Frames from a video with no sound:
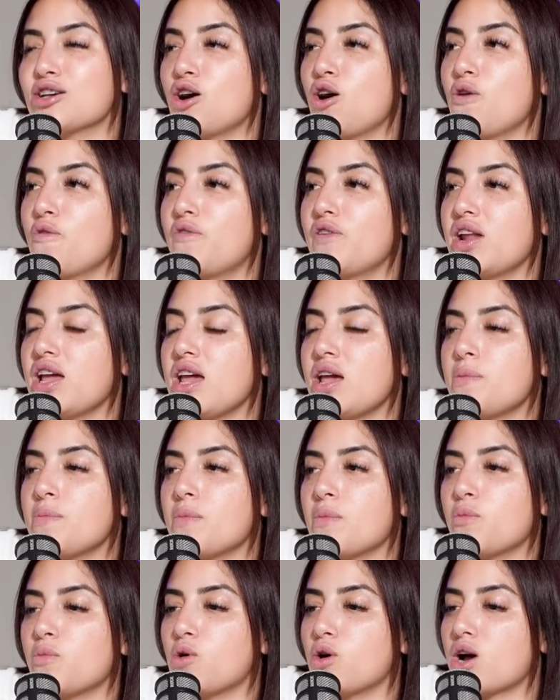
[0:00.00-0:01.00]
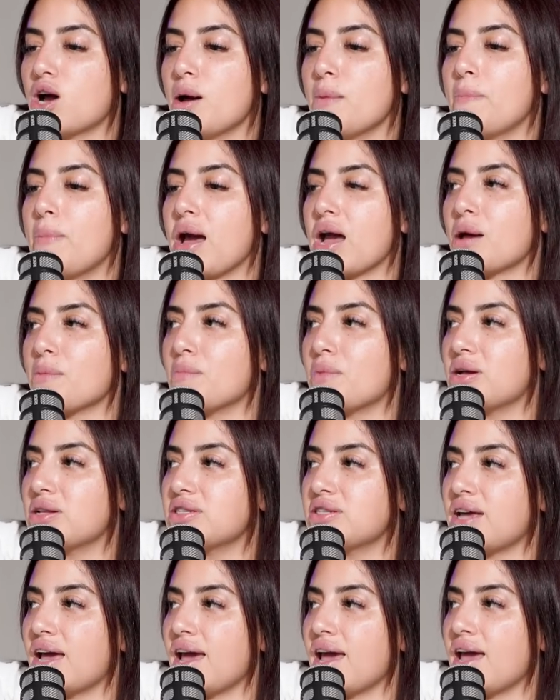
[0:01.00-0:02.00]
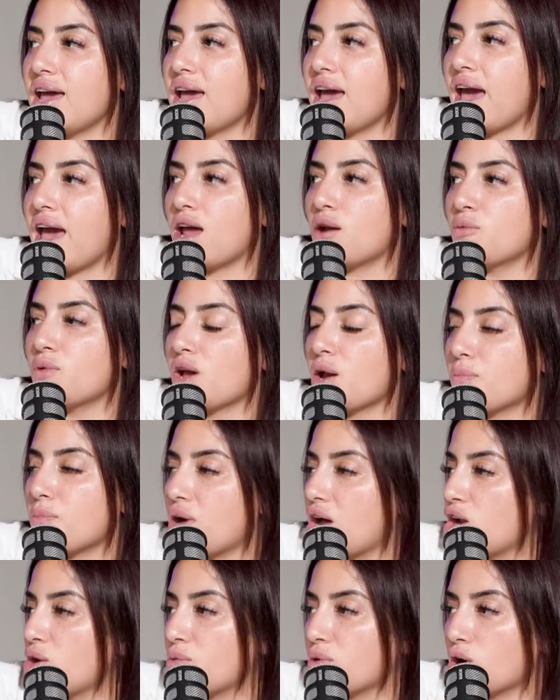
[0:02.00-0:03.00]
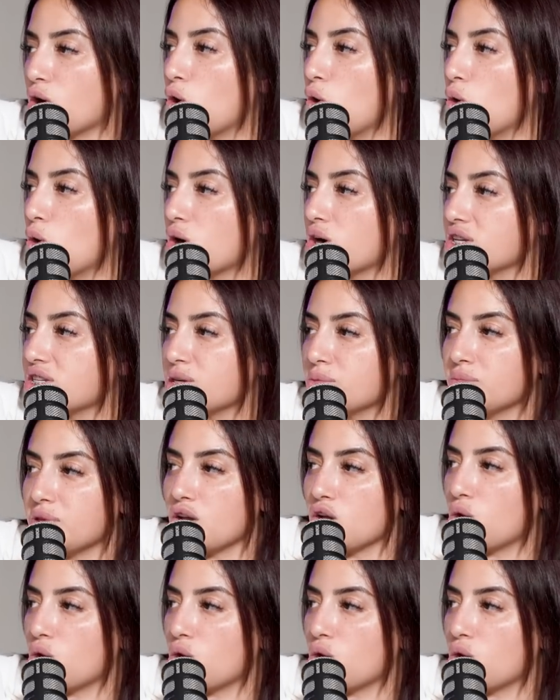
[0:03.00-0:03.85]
hopefully we'll come back Monday and we could probably record something